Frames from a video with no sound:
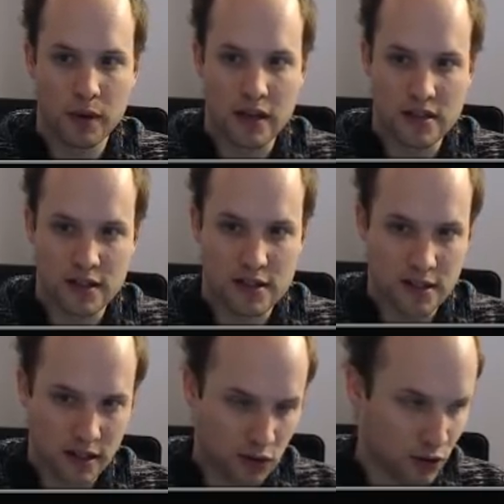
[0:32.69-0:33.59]
as you can
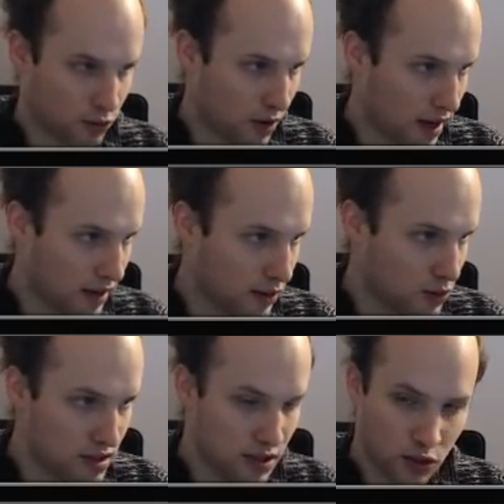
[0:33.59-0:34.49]
see here on the right, you
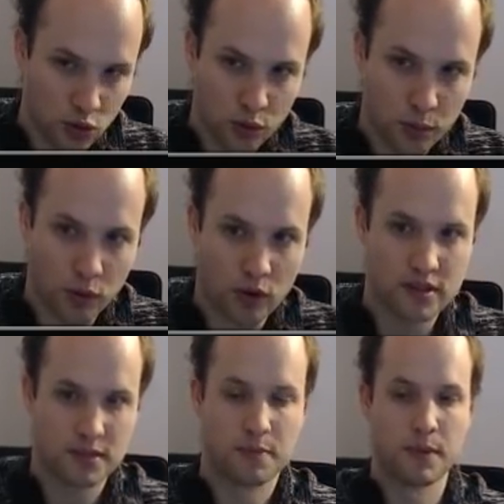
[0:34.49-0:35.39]
see two
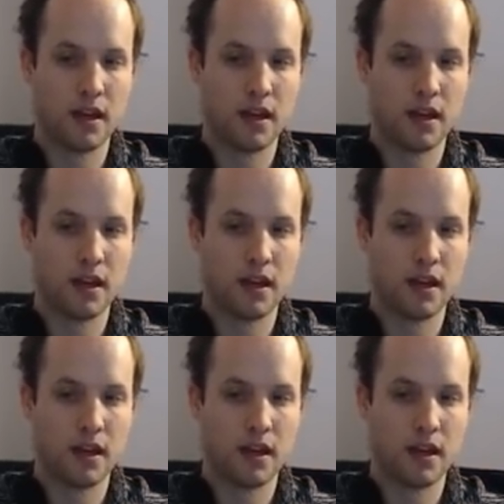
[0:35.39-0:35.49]
boards